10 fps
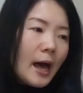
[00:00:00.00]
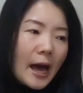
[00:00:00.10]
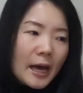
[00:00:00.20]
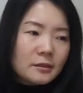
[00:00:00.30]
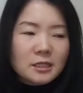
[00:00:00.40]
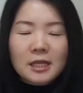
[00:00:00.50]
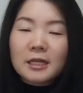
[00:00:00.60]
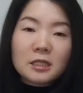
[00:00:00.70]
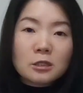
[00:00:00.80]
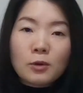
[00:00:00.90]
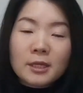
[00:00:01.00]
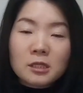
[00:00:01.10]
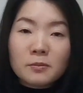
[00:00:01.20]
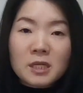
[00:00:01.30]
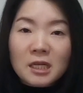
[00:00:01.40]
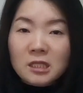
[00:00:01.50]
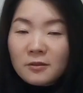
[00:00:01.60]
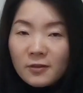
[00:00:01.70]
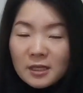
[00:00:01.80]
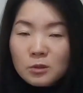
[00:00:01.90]
I would say it is quite
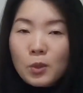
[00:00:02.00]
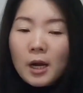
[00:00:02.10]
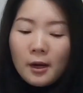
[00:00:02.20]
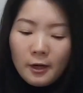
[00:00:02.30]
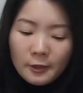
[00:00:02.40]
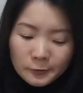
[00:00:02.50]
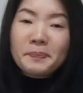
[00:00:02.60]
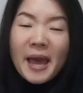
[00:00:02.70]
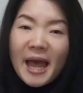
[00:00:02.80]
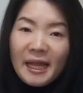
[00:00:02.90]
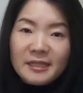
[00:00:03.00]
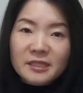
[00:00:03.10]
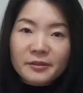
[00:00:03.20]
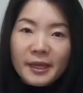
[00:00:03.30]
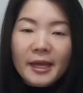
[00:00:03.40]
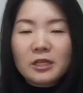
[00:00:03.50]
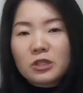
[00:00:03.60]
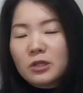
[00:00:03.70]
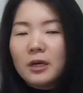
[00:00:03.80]
subjective as well. Depends, okay?